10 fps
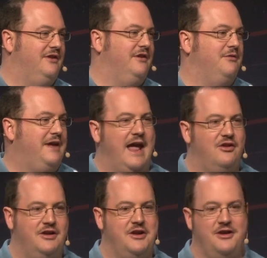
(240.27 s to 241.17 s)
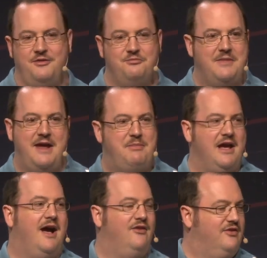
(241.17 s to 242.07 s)
to Ganglia and
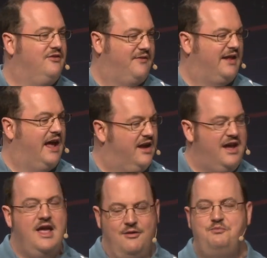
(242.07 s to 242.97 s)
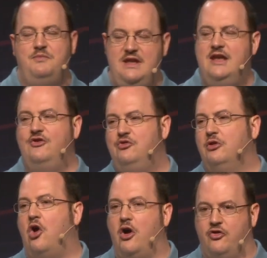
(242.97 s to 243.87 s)
APIs and stuff like that, is you
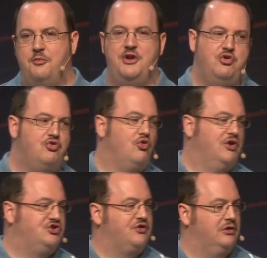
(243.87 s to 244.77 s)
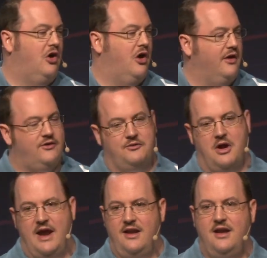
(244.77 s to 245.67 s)
log them and you crunch the logs,
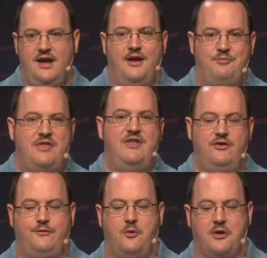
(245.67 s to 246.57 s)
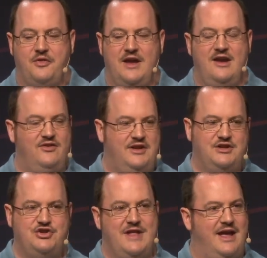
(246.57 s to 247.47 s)
right? These four things
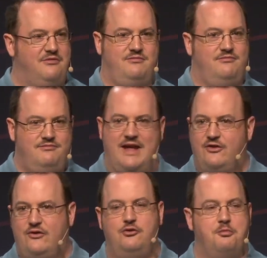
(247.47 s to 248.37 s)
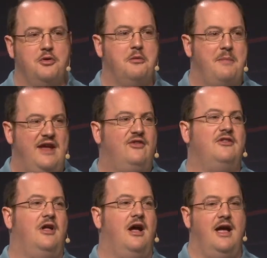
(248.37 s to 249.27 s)
get you that super
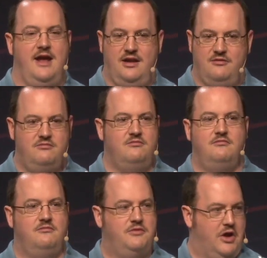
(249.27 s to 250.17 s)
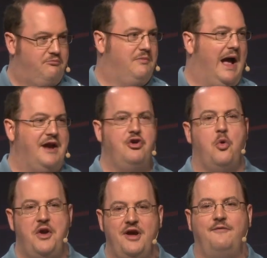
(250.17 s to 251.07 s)
baseline, you know, I
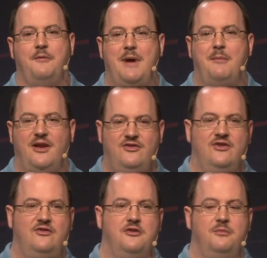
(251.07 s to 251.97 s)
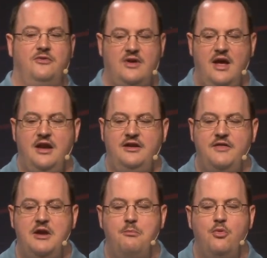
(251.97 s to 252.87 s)
know enough about my systems to
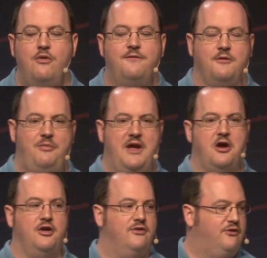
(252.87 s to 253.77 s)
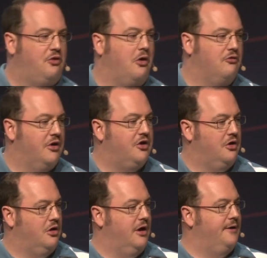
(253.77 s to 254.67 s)
then move from there and start
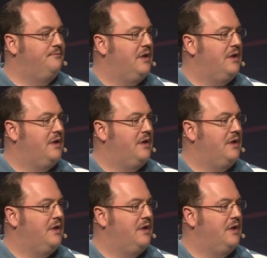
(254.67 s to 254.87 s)
recurring.